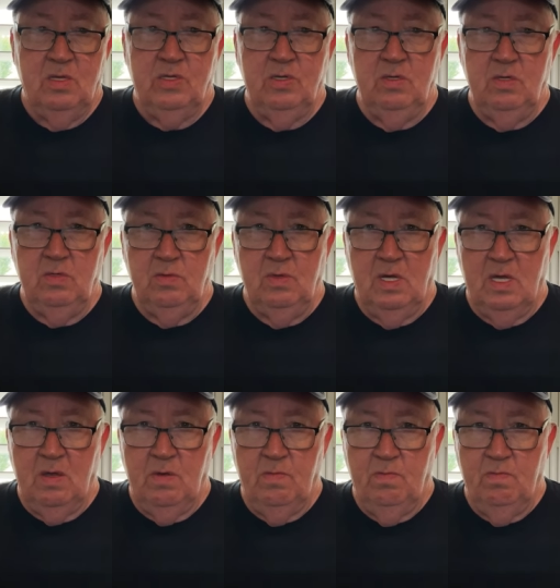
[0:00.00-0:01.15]
to
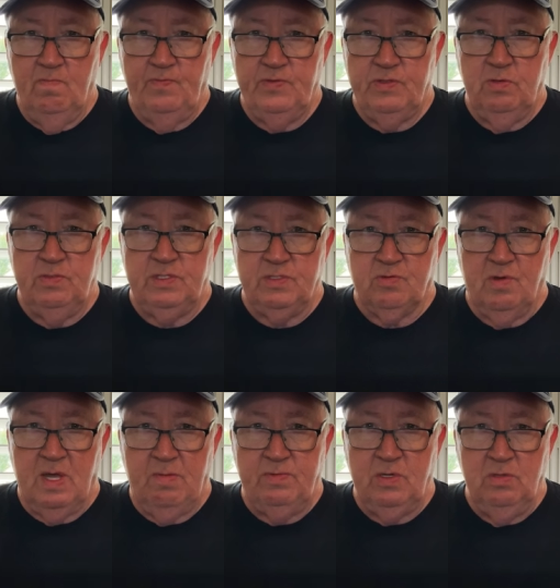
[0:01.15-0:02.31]
uh, to
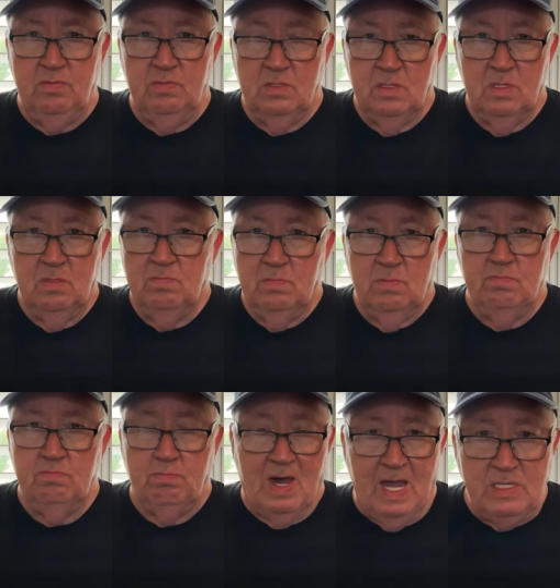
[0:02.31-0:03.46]
subscribe to
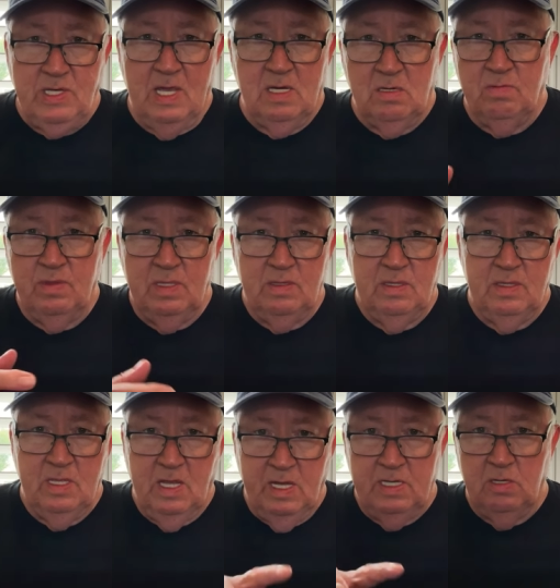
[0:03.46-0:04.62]
my channel
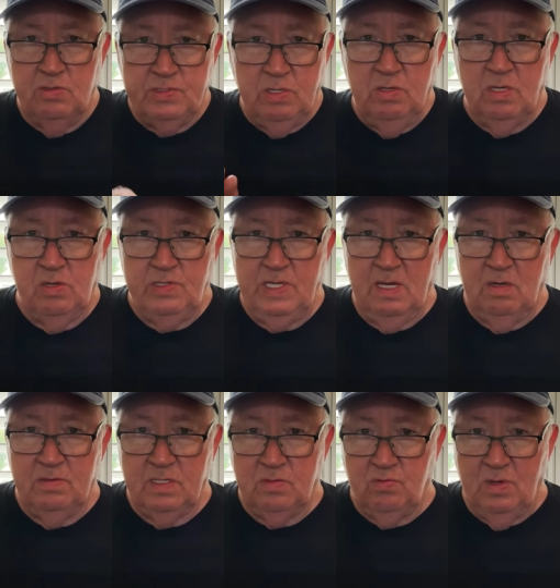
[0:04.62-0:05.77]
and those two other channels
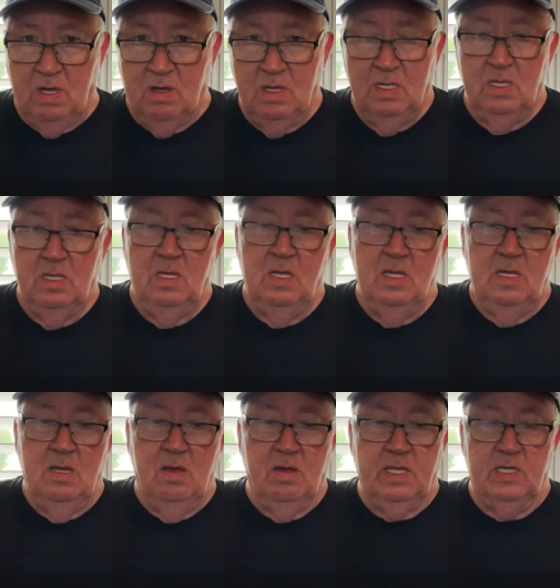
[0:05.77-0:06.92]
as well.
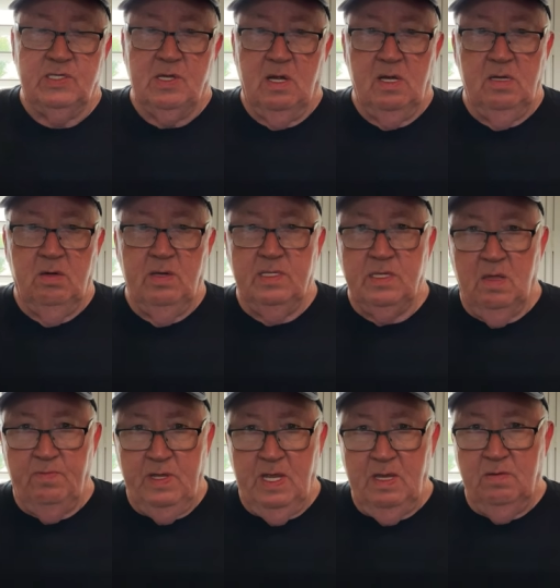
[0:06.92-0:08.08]
I'll get started on this
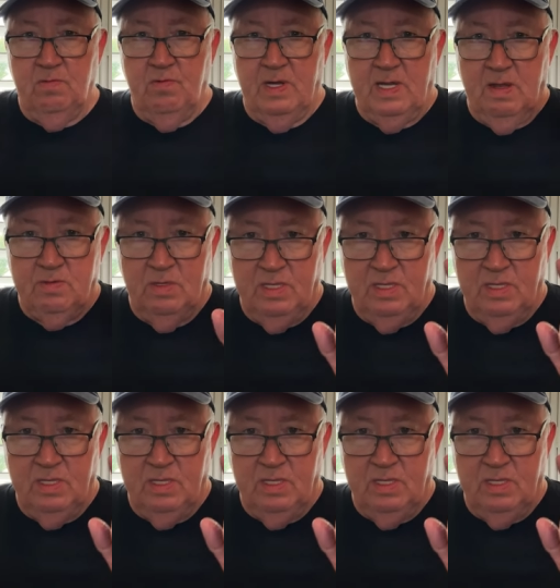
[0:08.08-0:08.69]
update right after